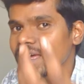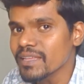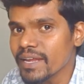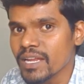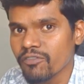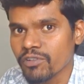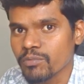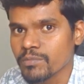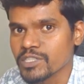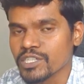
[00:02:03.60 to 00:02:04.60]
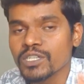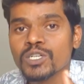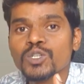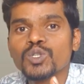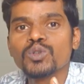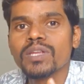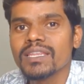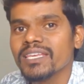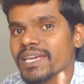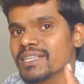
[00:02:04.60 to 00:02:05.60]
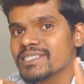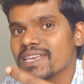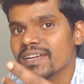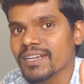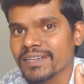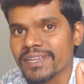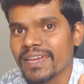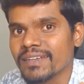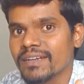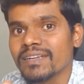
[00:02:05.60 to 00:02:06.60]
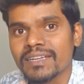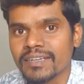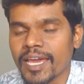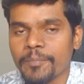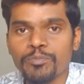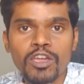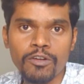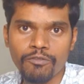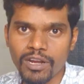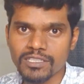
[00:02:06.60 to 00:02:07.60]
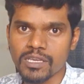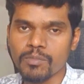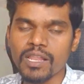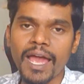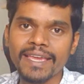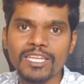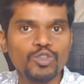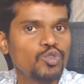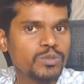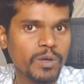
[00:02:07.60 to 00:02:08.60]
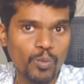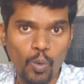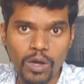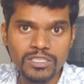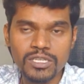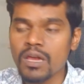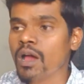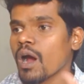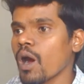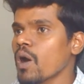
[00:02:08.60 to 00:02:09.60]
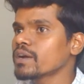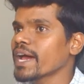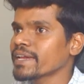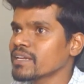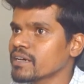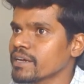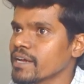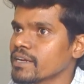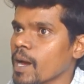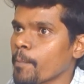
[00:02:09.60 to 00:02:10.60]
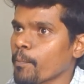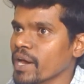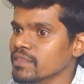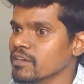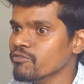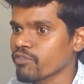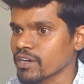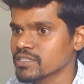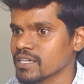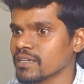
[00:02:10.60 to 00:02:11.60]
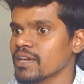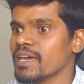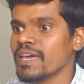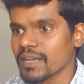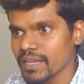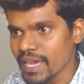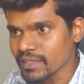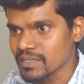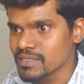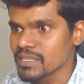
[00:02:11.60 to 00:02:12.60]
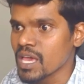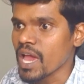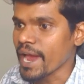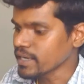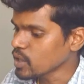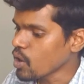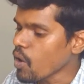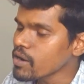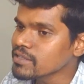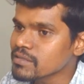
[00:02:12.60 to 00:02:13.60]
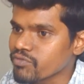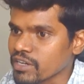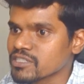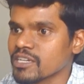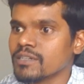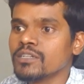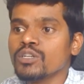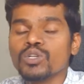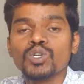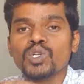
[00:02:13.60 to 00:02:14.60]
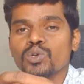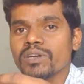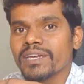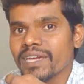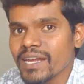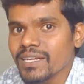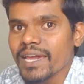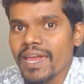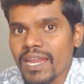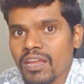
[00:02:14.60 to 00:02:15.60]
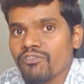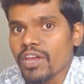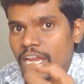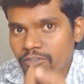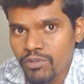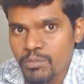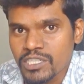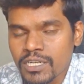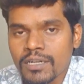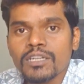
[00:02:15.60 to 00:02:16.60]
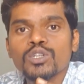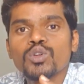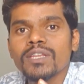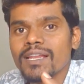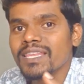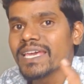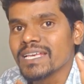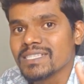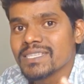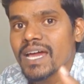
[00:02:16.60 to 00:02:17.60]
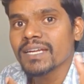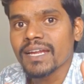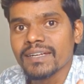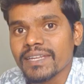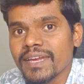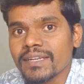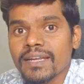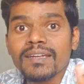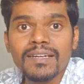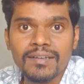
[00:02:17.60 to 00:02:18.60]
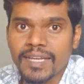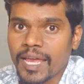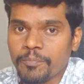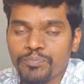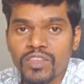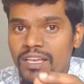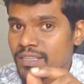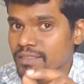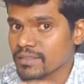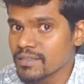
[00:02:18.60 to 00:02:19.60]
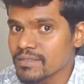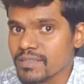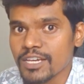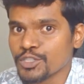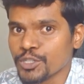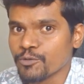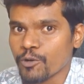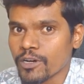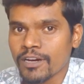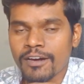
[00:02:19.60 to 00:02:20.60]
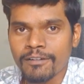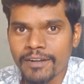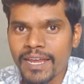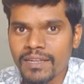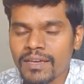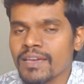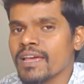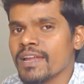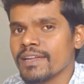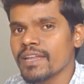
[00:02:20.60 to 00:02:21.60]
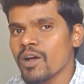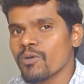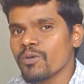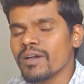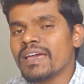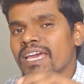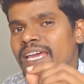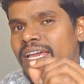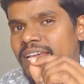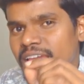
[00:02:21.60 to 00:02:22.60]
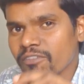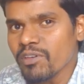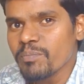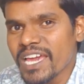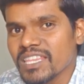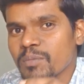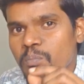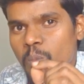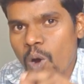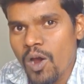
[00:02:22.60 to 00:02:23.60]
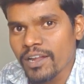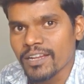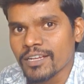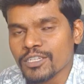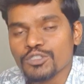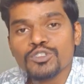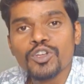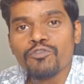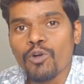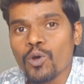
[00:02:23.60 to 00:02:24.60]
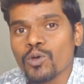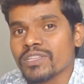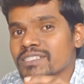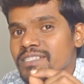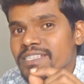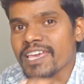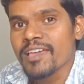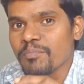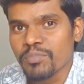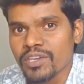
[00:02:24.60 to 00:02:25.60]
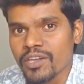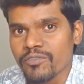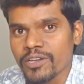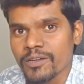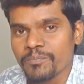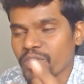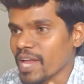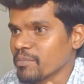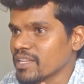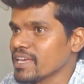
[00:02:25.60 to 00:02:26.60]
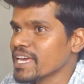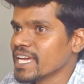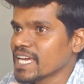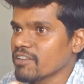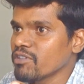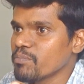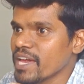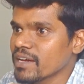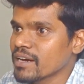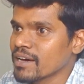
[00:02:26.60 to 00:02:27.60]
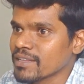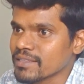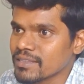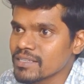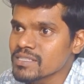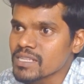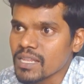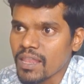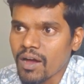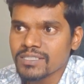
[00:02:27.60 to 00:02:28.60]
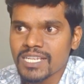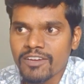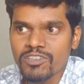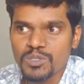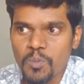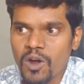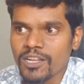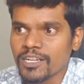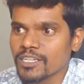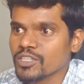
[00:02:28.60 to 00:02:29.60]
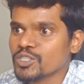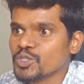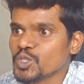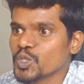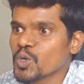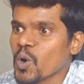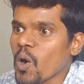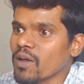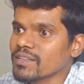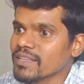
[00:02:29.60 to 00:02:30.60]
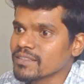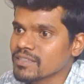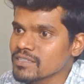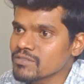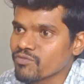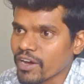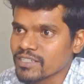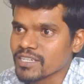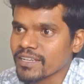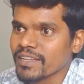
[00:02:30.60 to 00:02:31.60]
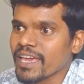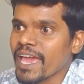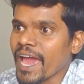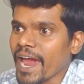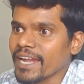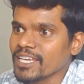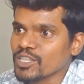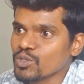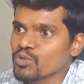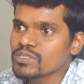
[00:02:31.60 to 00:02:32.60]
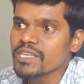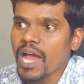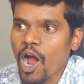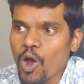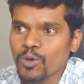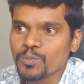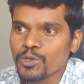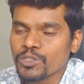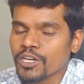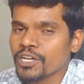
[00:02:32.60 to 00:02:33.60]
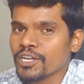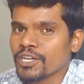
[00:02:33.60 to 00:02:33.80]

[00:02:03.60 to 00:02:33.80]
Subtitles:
gather enough information to tell the exact date and time. For example, I can use my watch or I can create a Python function like this and call this function to get enough information to tell the exact date and time. This should work, right? Now, can we make the model to follow the same behavior? I mean, can we make this large language model to call this function and use the output